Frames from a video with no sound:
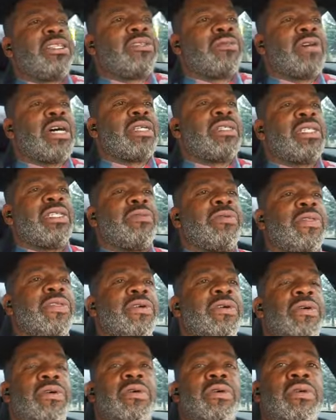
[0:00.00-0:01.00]
Taurasi with
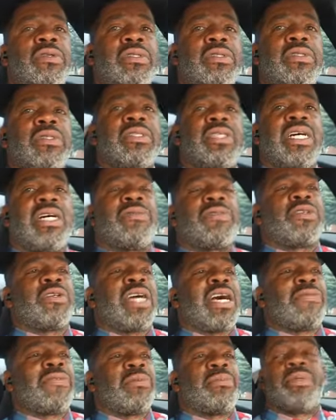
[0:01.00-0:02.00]
her old self's
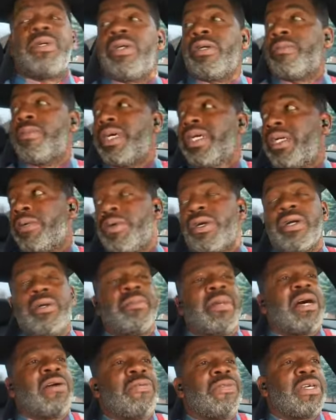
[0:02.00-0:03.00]
gonna have to put her money where her
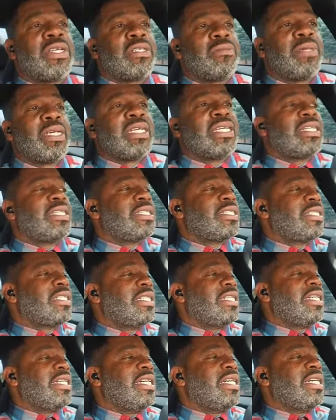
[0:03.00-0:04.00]
mouth is because
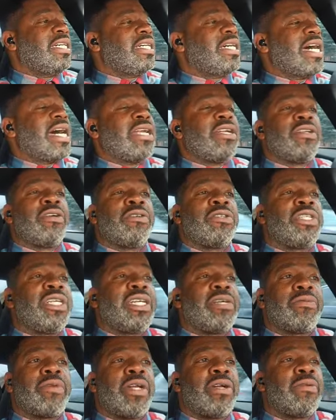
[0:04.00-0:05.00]
I don't know if she
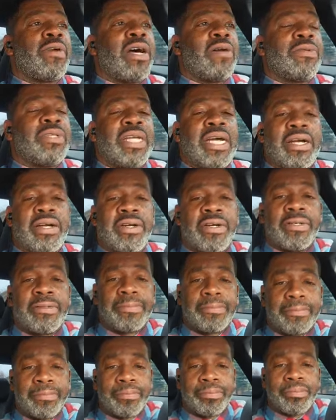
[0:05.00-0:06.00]
can run around with that girl.
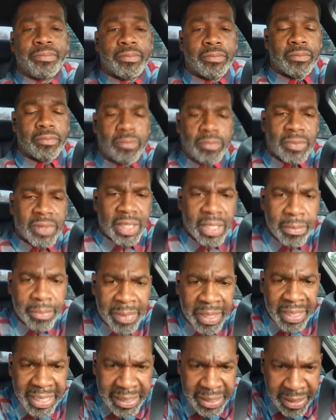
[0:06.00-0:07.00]

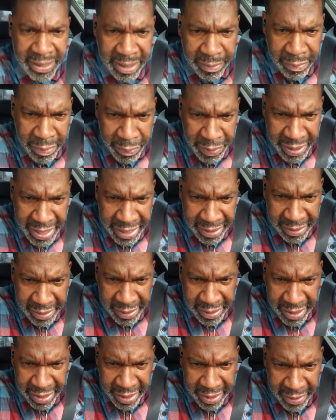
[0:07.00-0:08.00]
But let's see what we got to
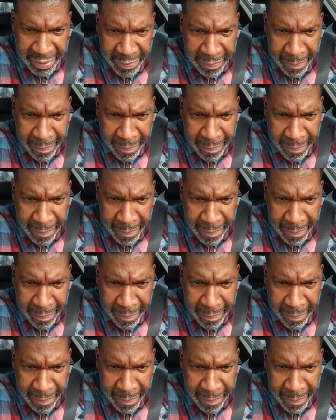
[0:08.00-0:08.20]
say here.